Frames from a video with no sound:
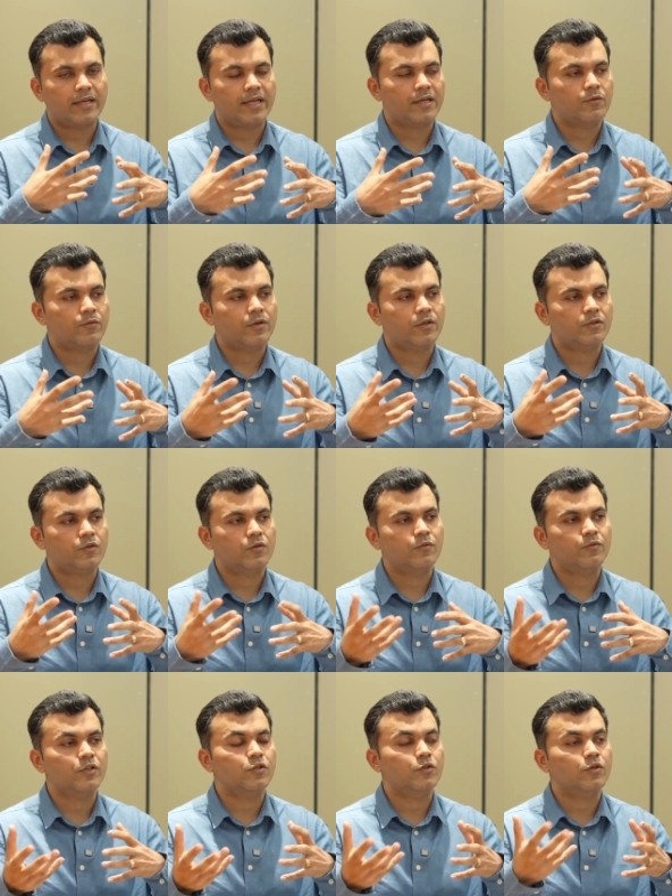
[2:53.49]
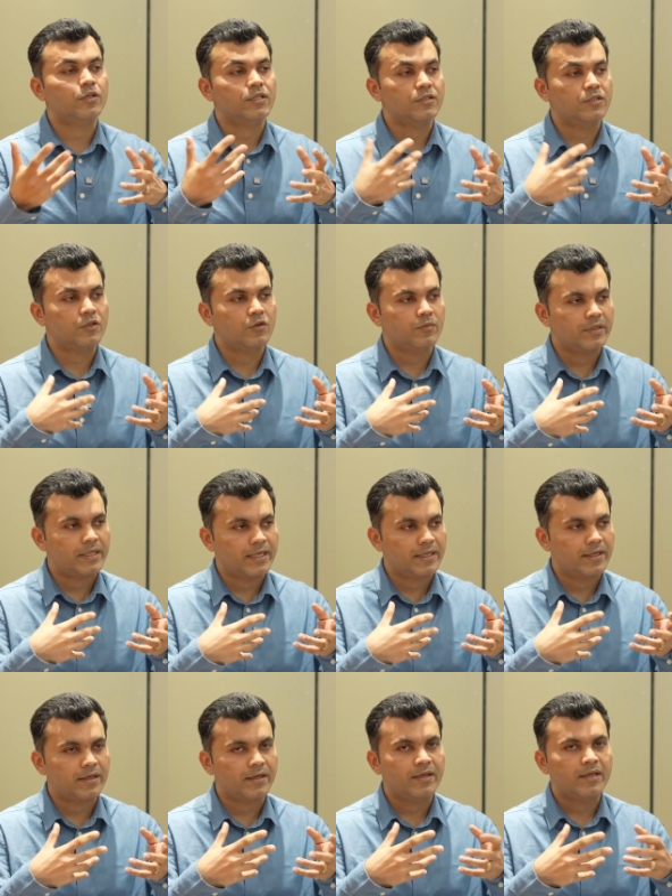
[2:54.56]
network through which you consume
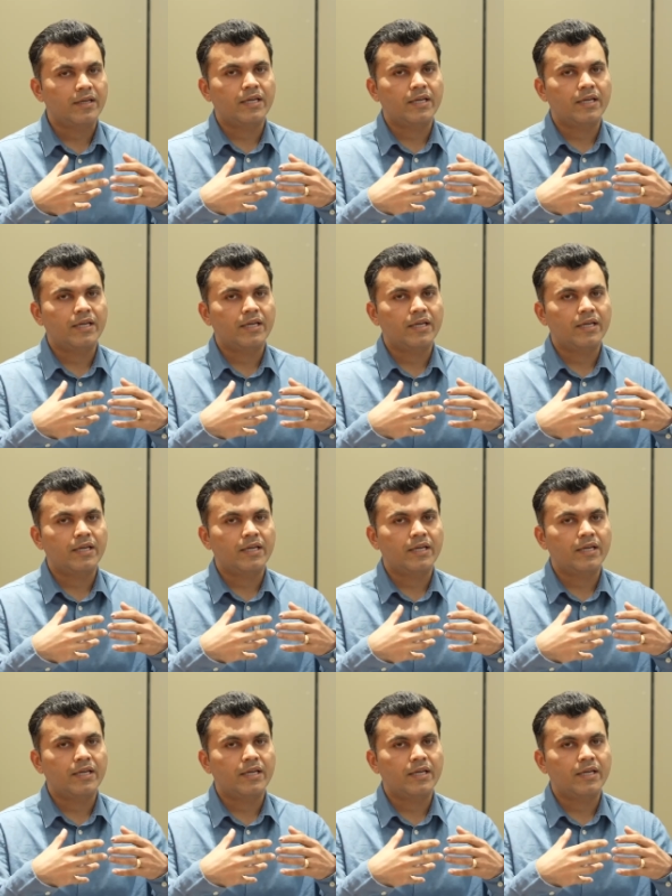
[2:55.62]
data.